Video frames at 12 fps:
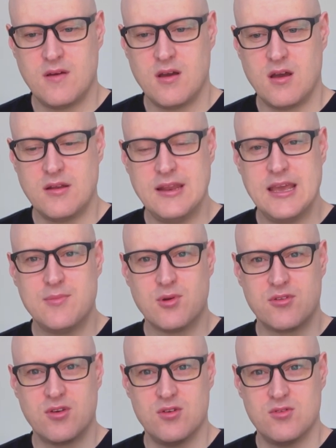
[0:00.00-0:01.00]
a neighbor
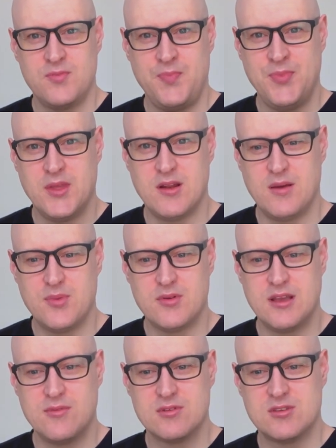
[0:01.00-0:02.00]
tone, an upper
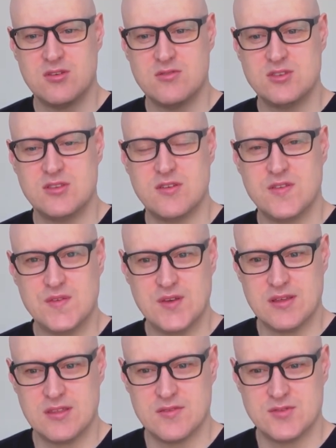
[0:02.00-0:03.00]
neighbor tone to the
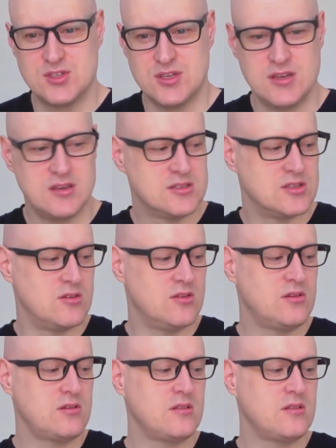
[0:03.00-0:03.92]
5th of G. So